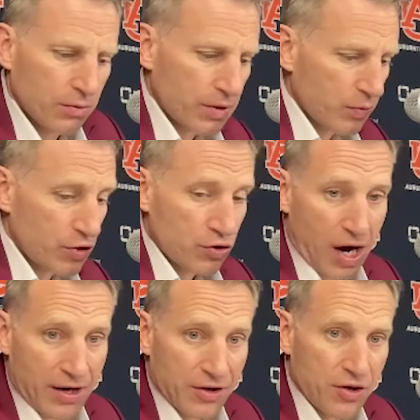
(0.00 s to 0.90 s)
we
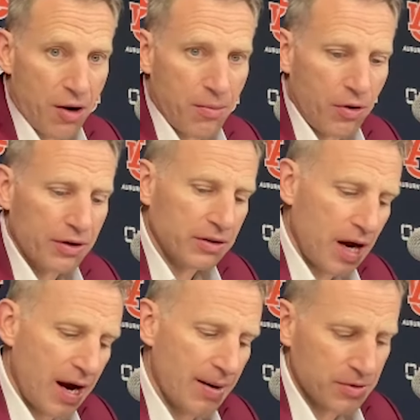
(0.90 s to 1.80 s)
tried to double at
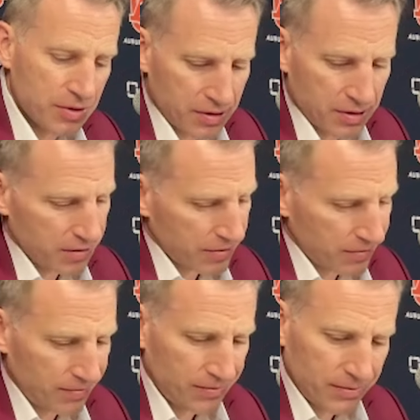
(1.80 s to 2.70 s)
times and
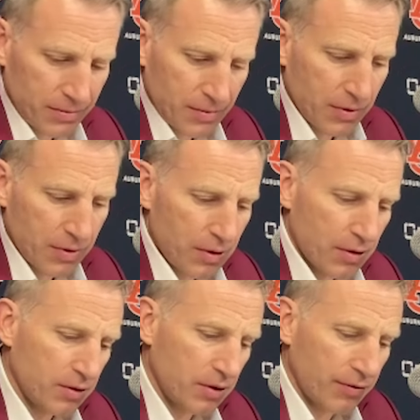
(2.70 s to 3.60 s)

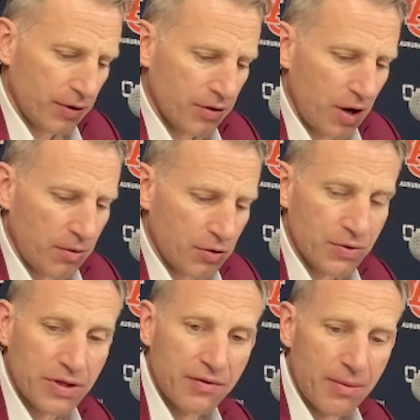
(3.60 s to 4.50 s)
different doubles.
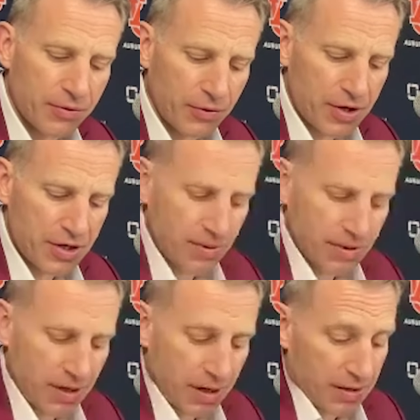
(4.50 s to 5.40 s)
We give up threes, but
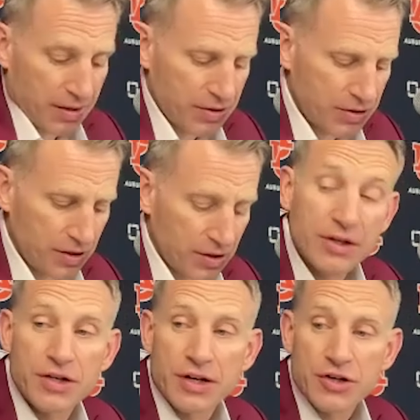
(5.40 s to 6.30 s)
it's
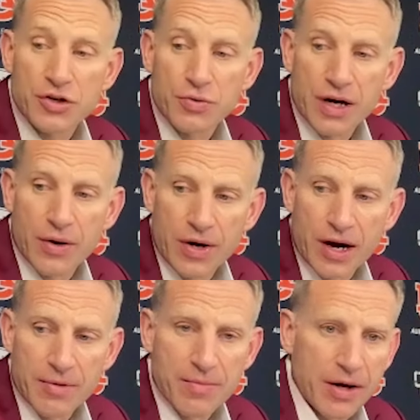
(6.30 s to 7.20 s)
an issue. We
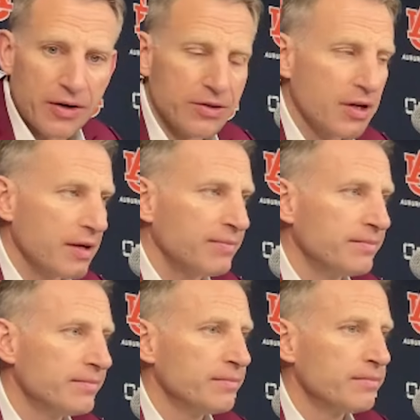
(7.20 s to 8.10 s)
got to be better inside.
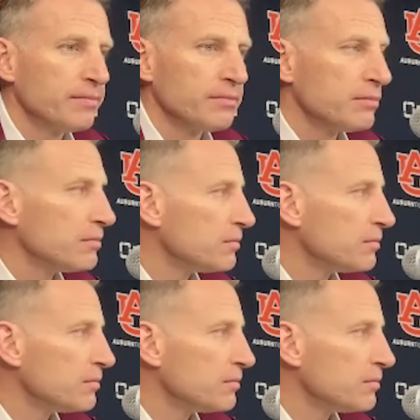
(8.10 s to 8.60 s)
Ariel.